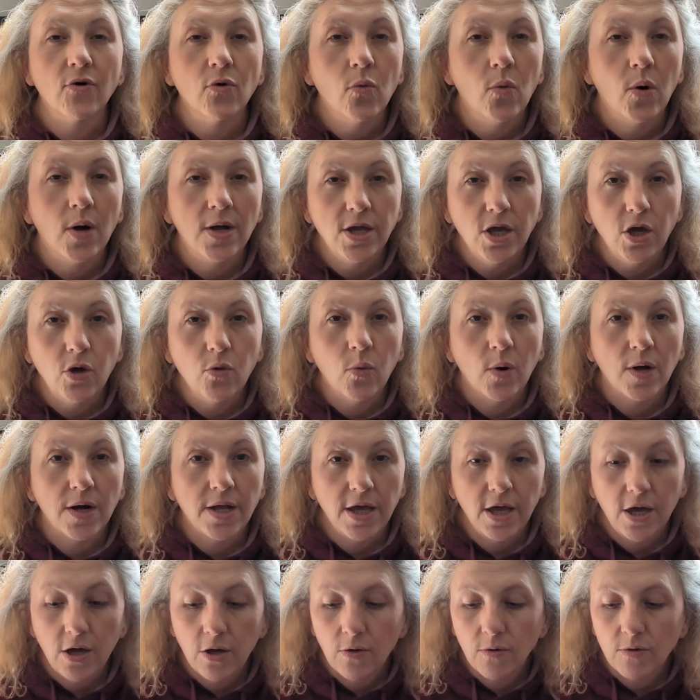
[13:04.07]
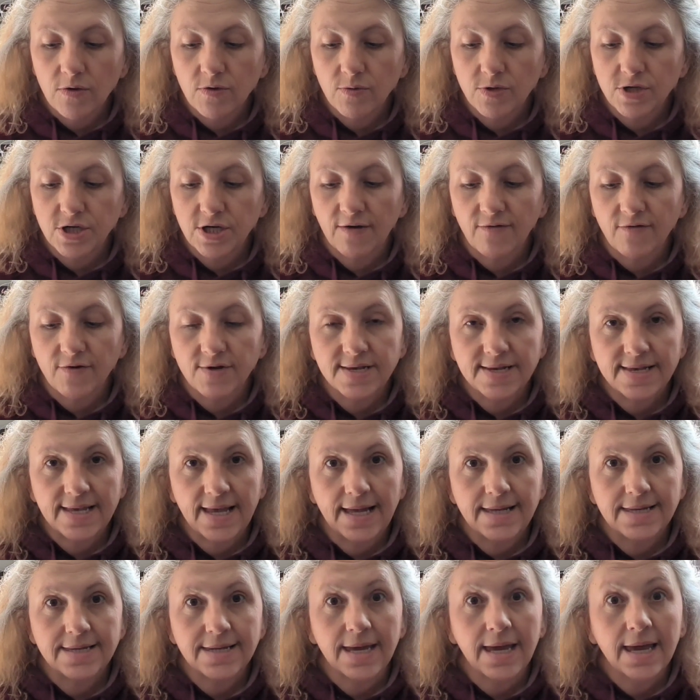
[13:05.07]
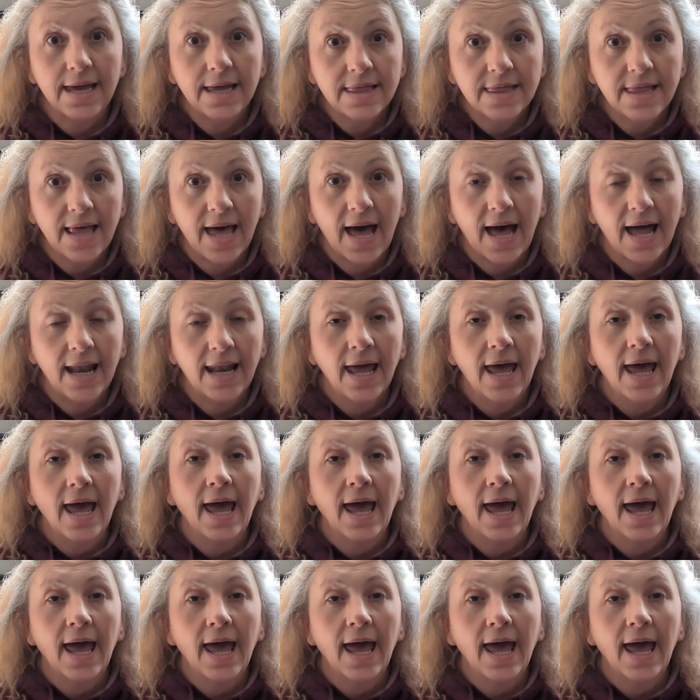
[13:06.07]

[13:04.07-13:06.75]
one you want to use, whichever scent in that,